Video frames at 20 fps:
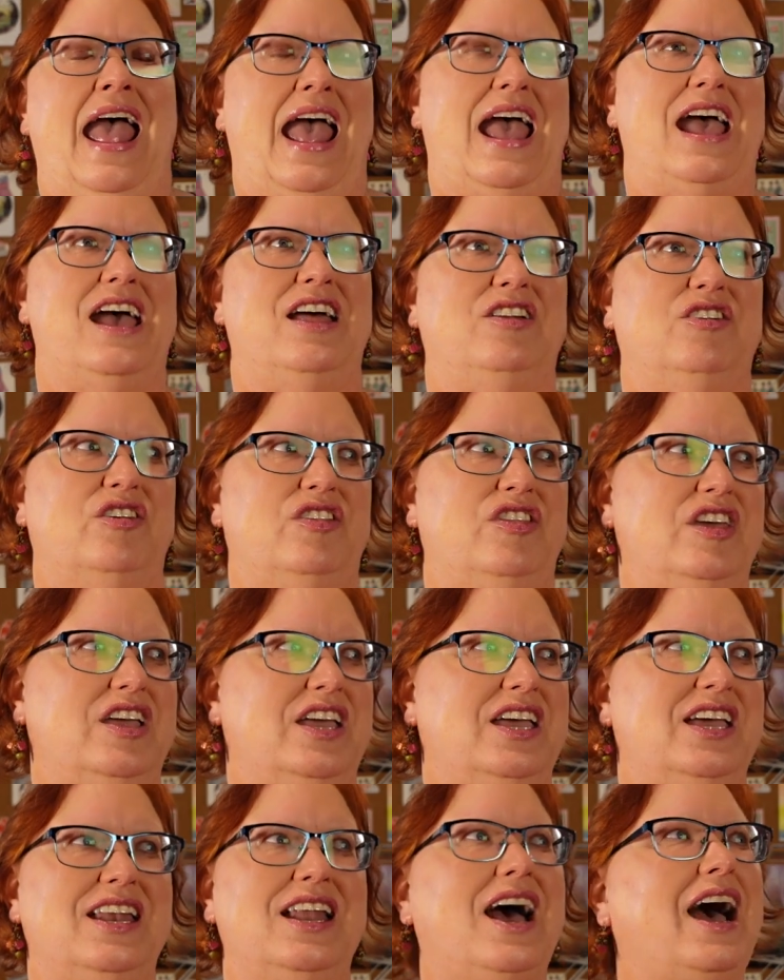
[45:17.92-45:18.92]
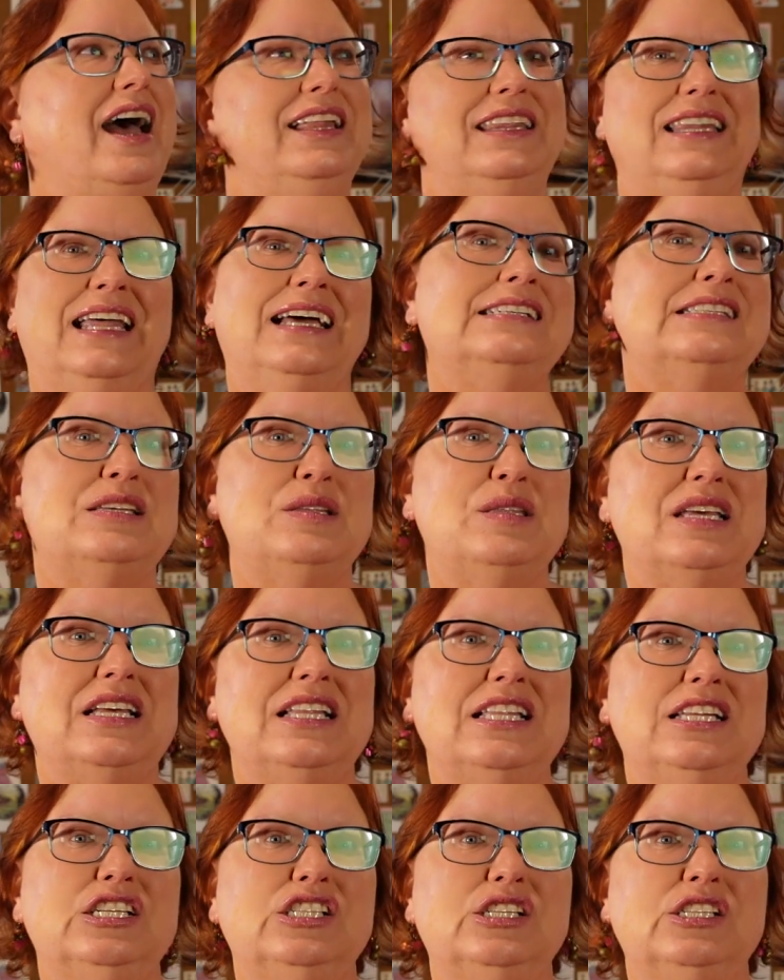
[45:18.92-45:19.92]
And you're thinking, I'd like something a
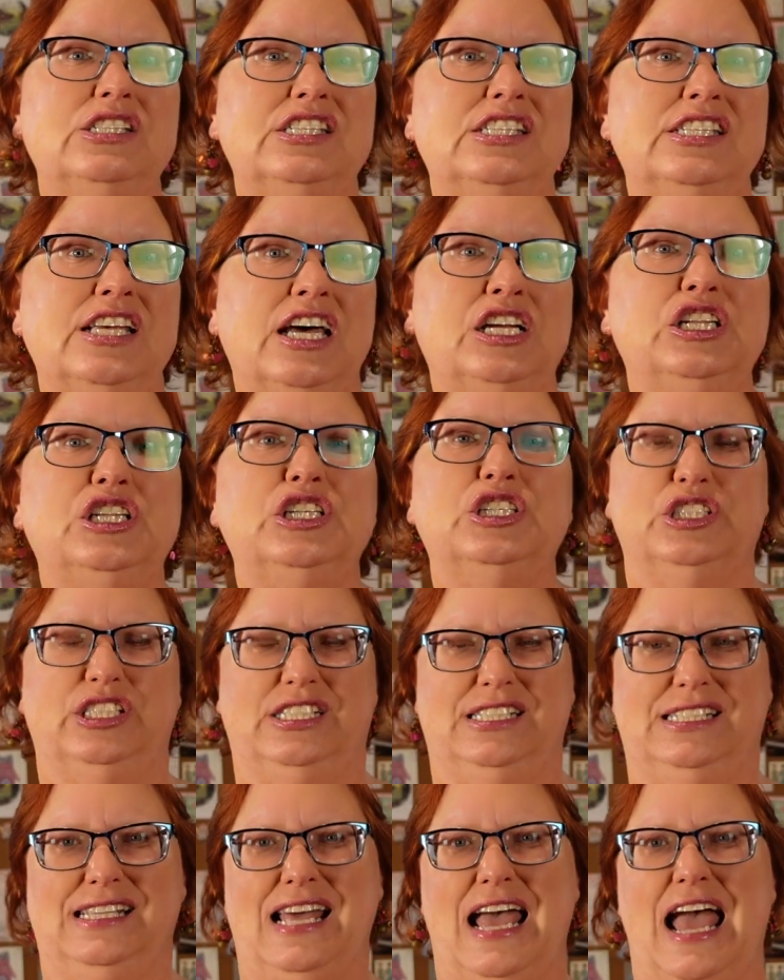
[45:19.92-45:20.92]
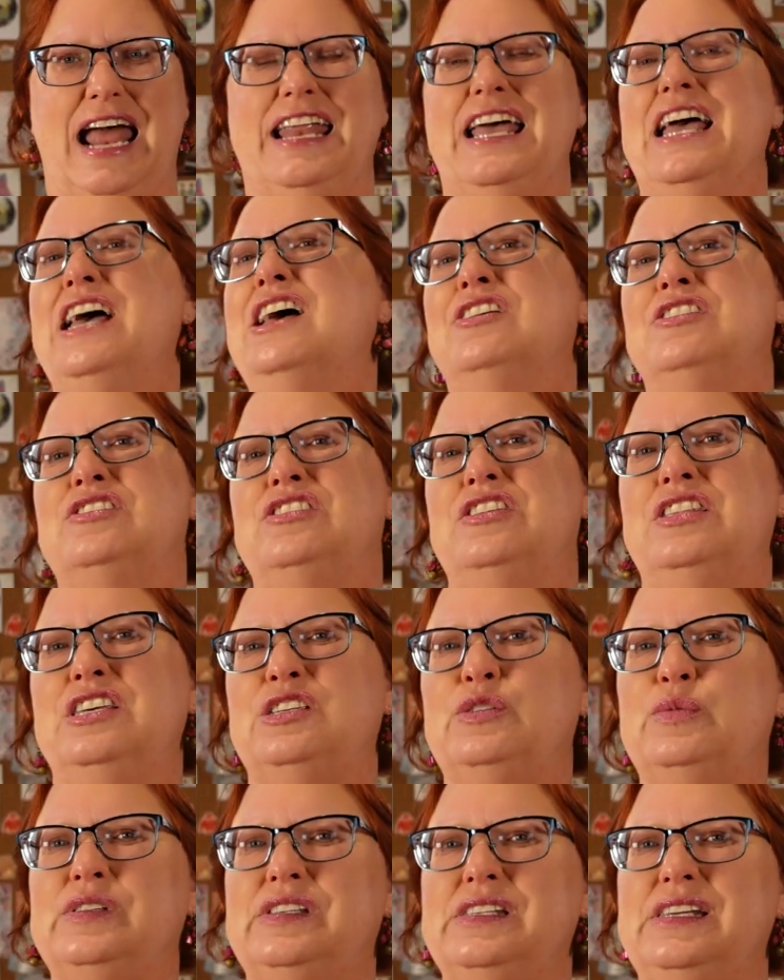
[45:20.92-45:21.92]
little subtler than that. So
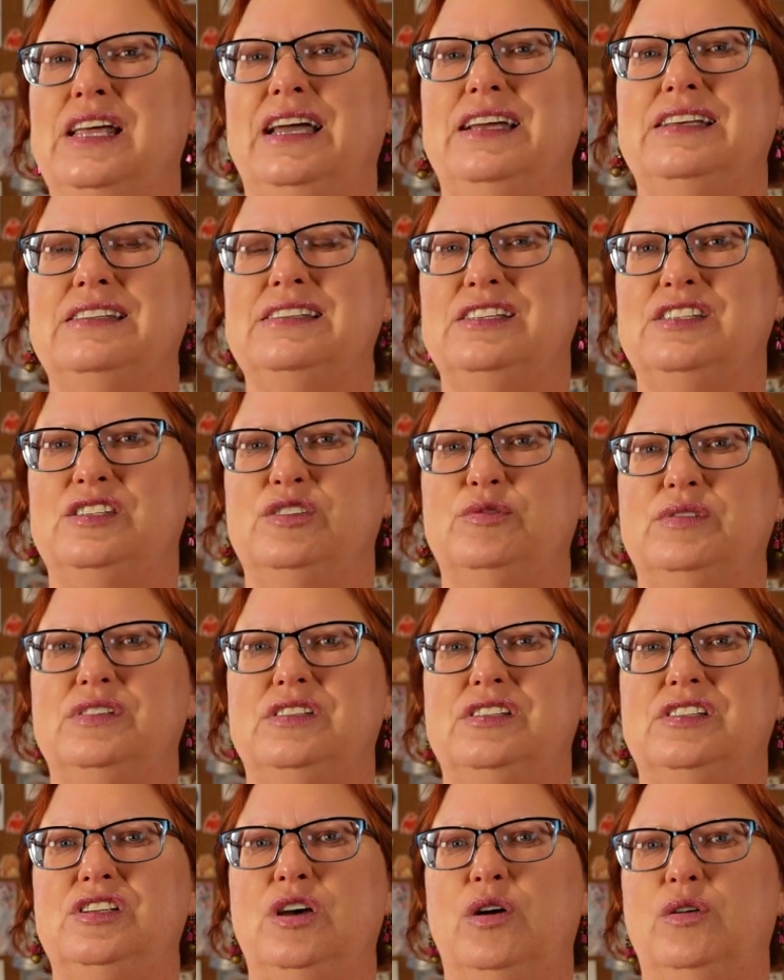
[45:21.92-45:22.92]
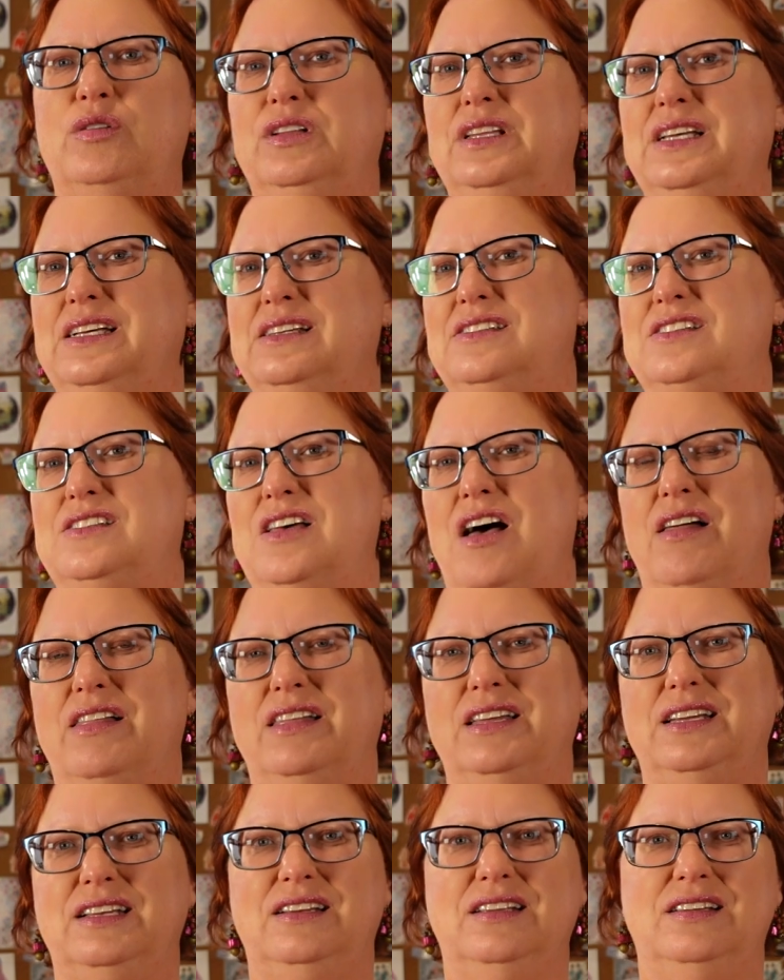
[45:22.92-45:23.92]
this was nice because it was a totally
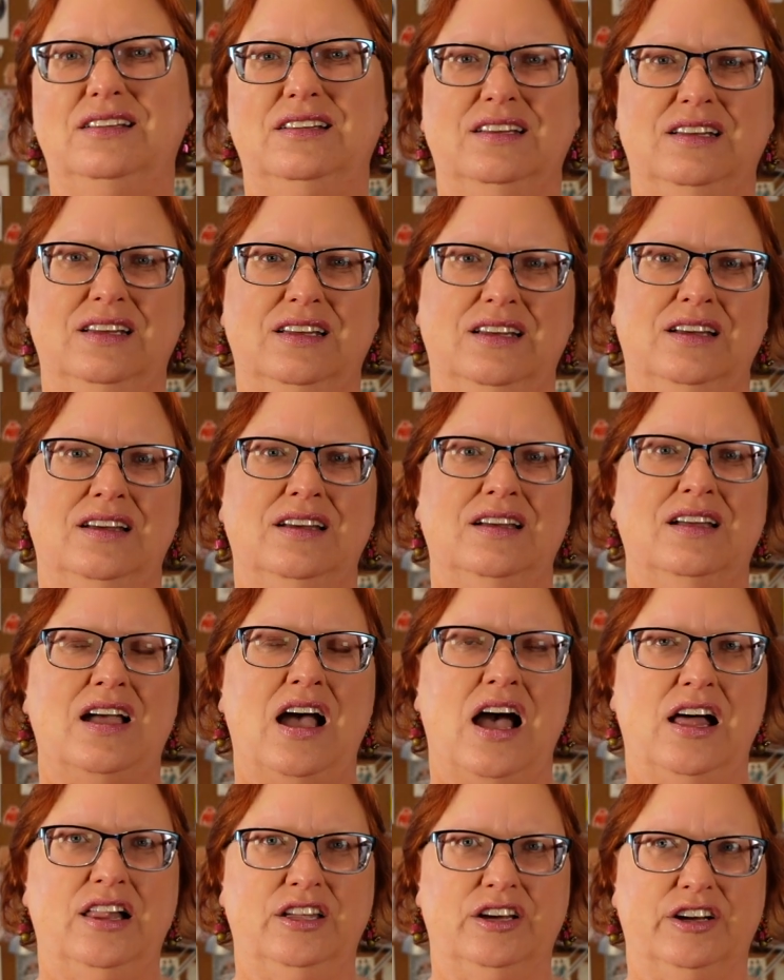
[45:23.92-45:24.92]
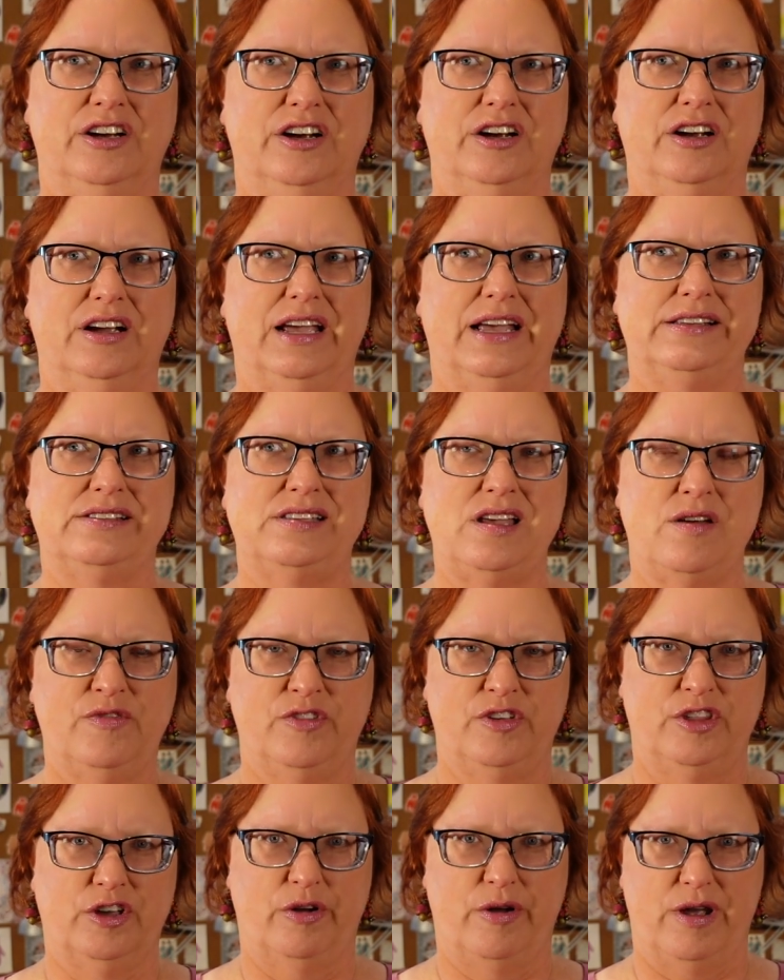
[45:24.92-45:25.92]
solid color except
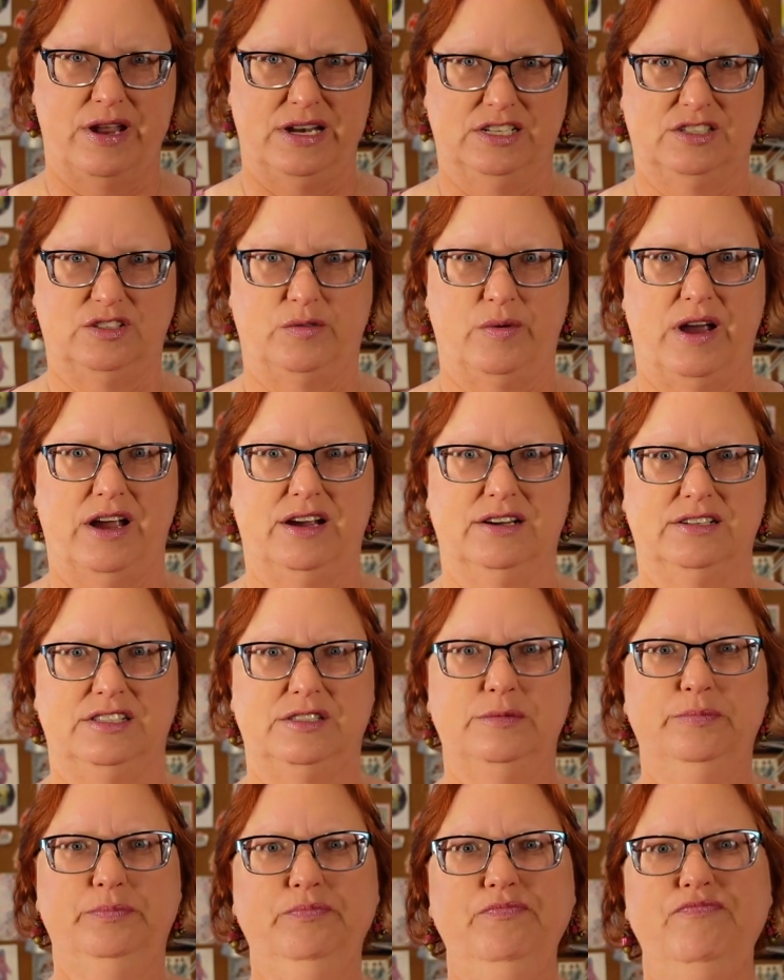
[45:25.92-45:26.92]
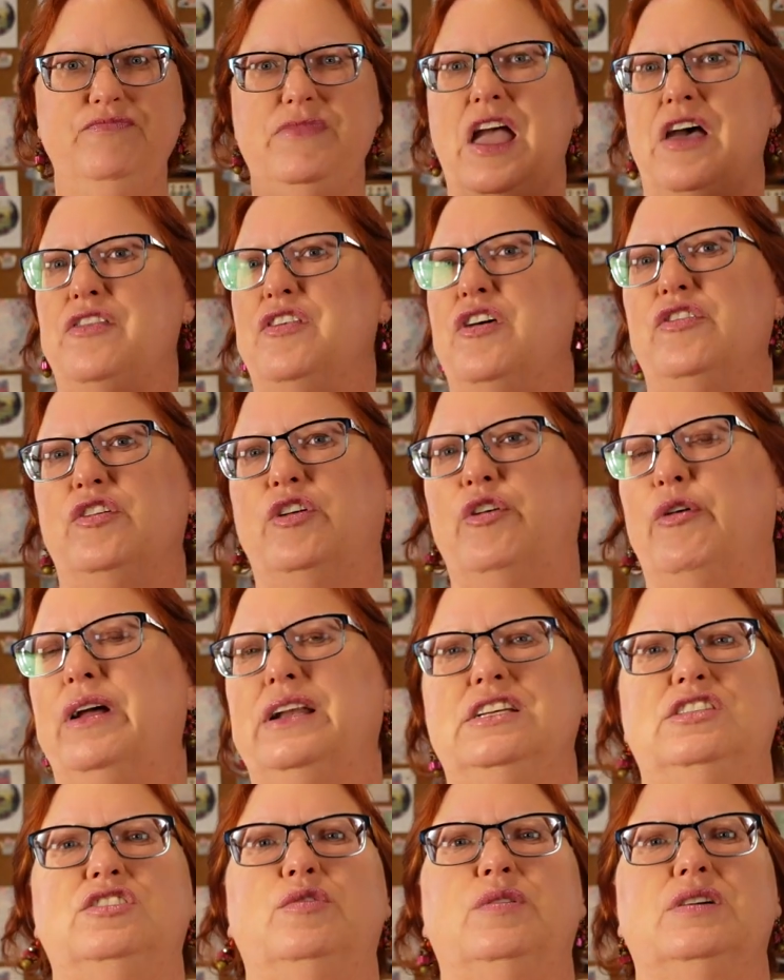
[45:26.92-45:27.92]
for the granny squares and then the
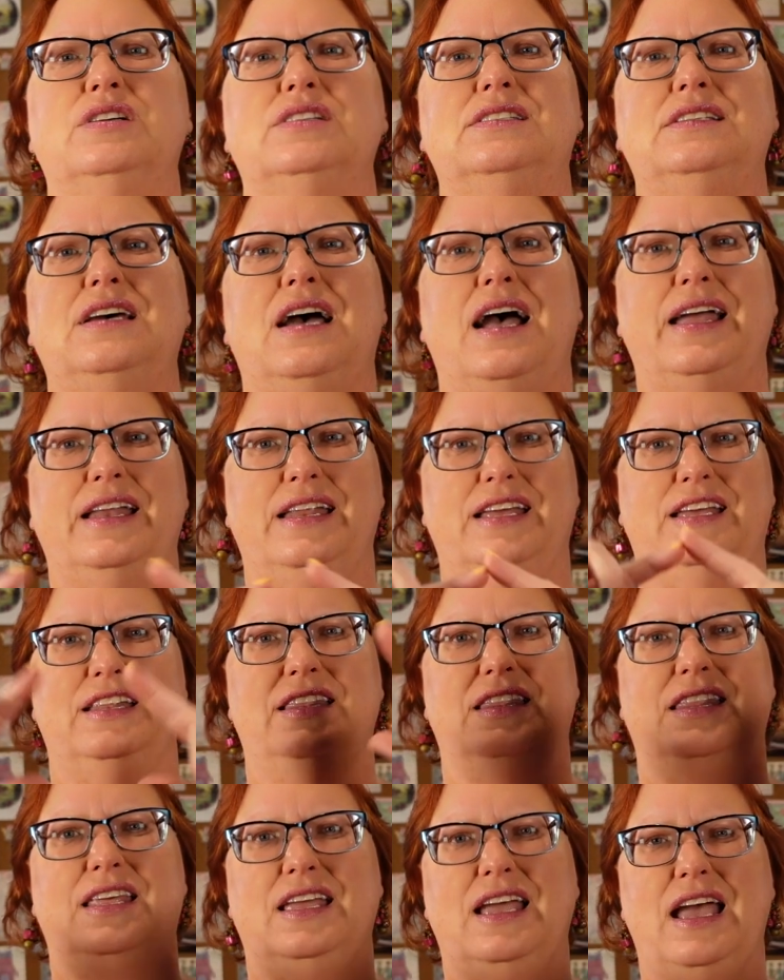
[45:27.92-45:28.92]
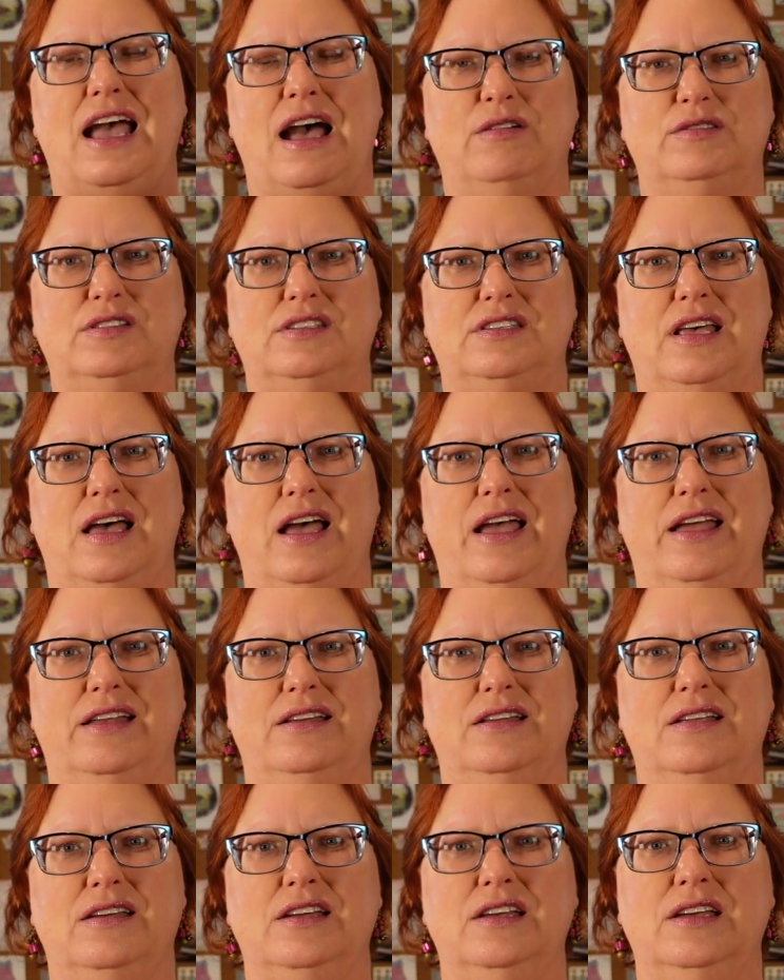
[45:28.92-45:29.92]
granny squares tied in the
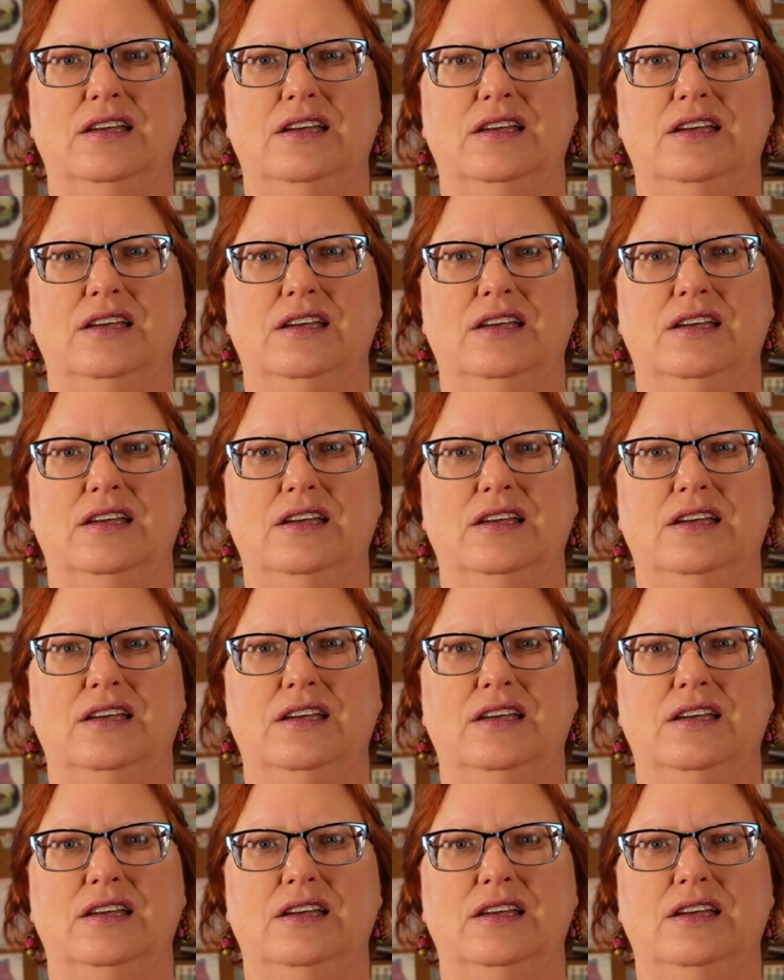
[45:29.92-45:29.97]
outside